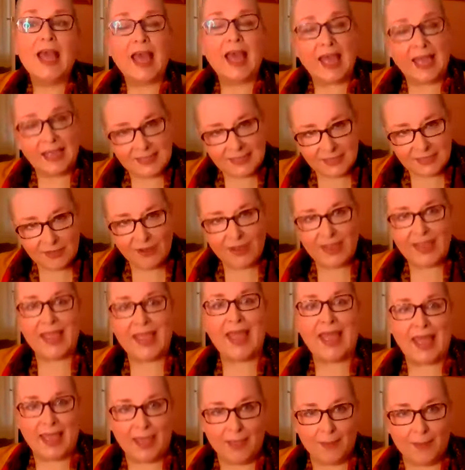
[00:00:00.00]
and I
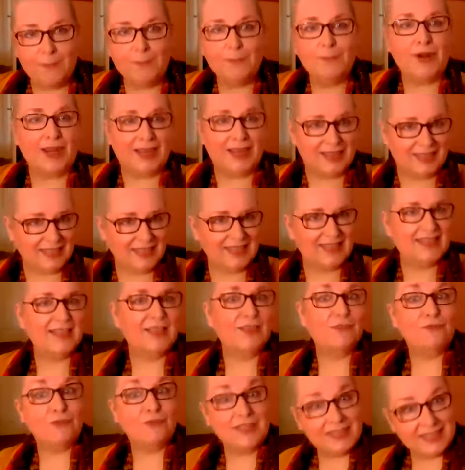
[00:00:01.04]
am
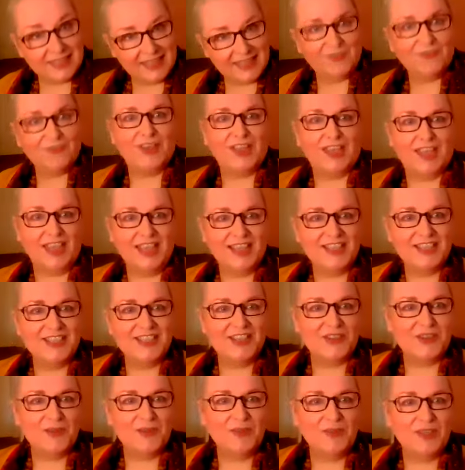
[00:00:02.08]
practicing receiving it
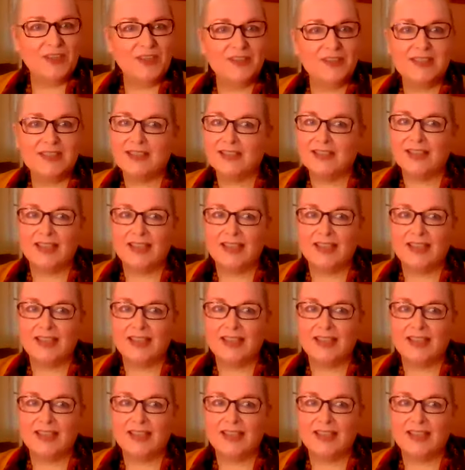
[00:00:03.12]
too, because,